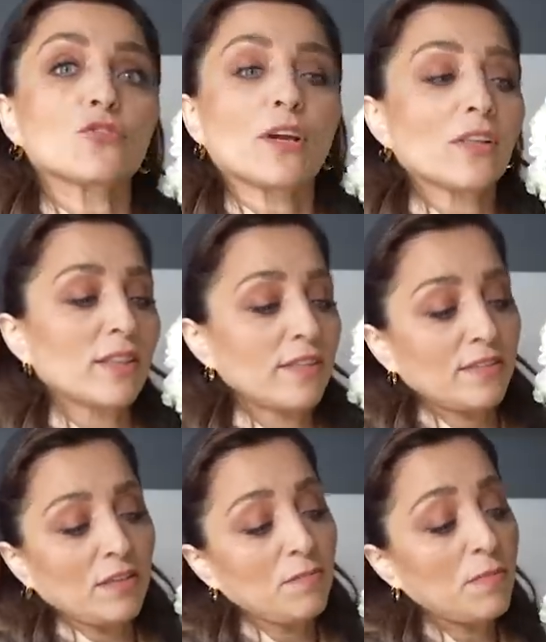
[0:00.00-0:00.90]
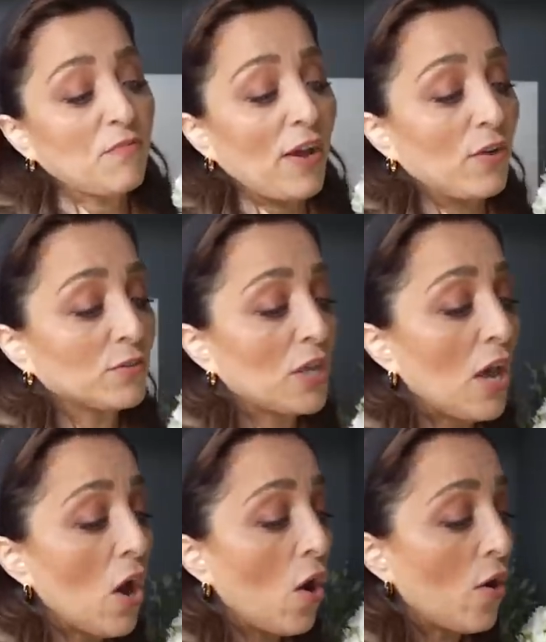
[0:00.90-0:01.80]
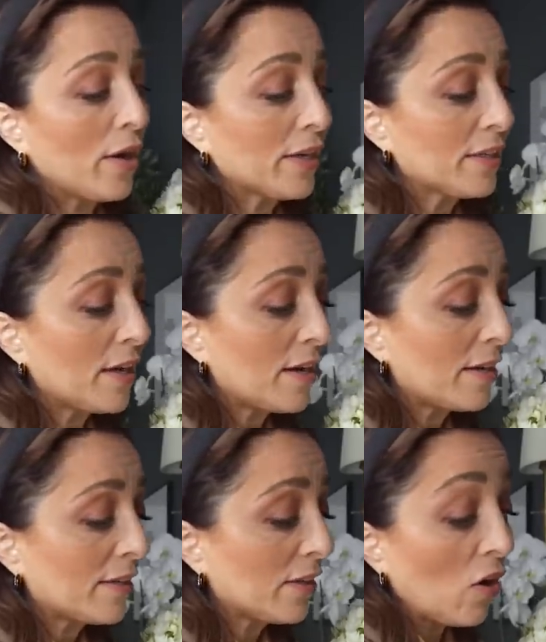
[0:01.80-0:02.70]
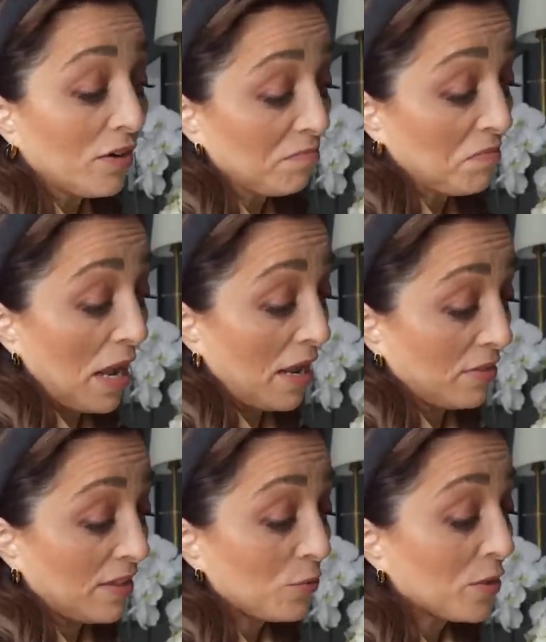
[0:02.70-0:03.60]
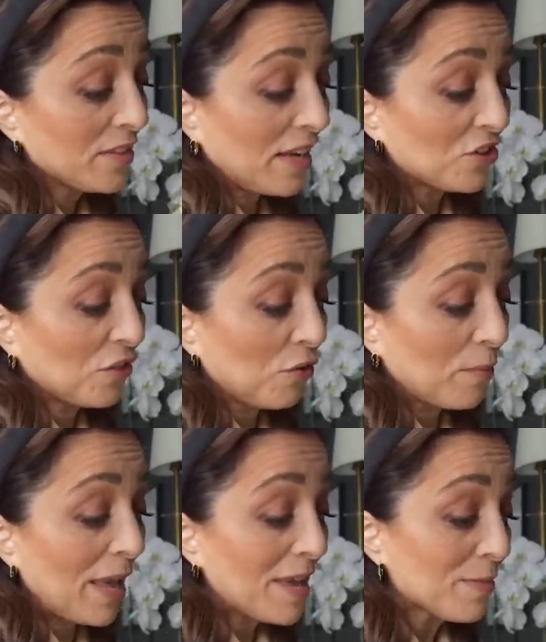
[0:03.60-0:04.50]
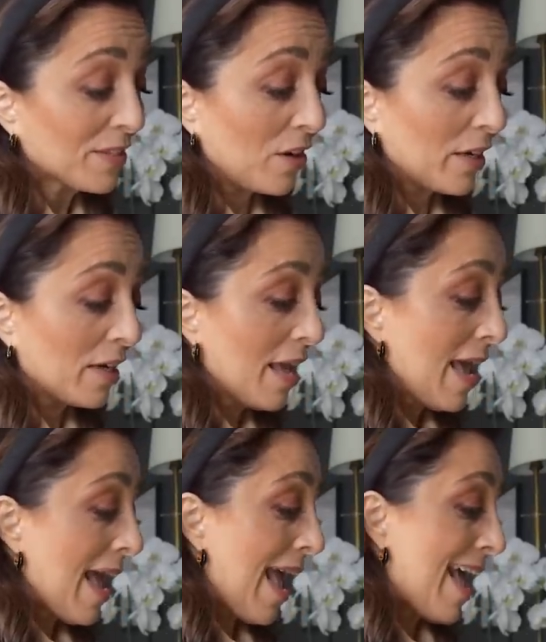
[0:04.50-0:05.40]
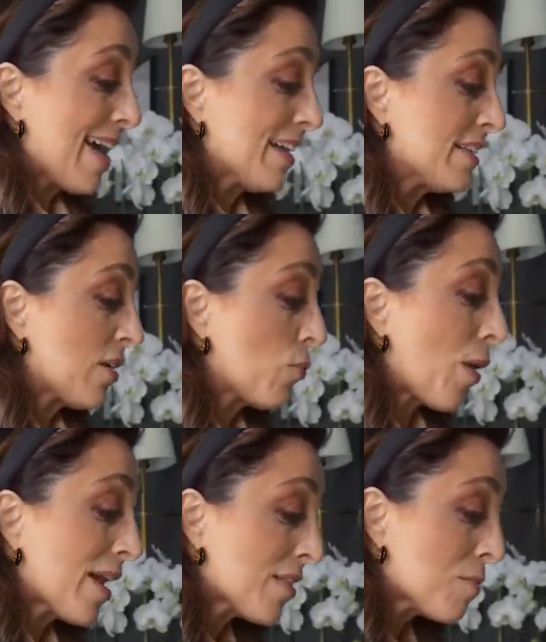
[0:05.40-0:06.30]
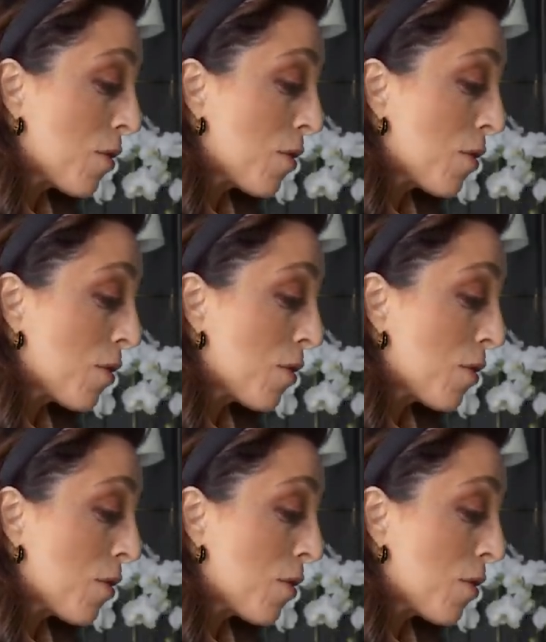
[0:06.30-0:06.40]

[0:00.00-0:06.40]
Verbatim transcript: tray like this can be found on, uh, on this one is actually from Amazon. And right at the